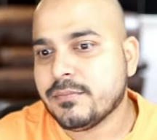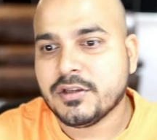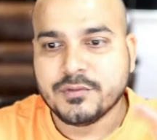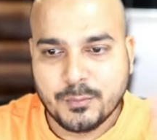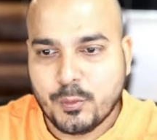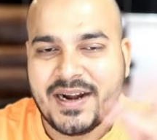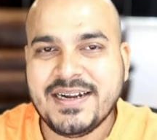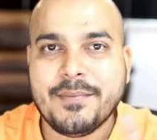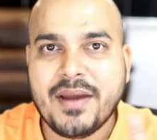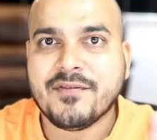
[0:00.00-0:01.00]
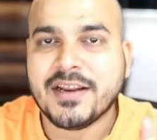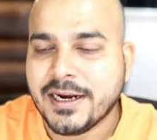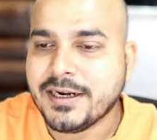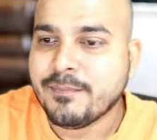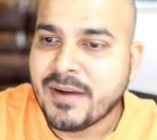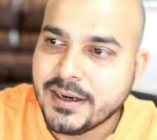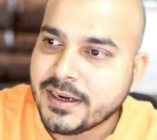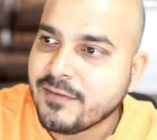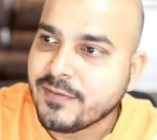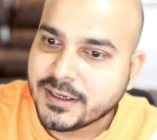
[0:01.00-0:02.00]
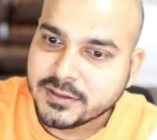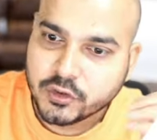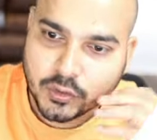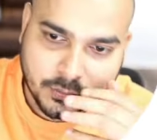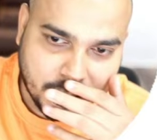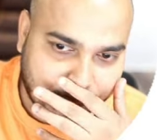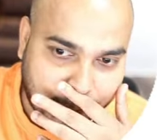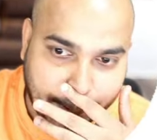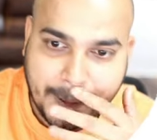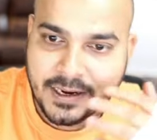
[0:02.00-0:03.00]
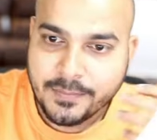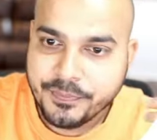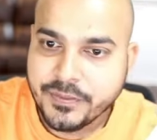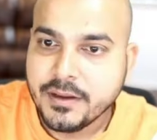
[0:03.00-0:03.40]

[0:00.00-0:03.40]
because one time i've created my entire vector store db right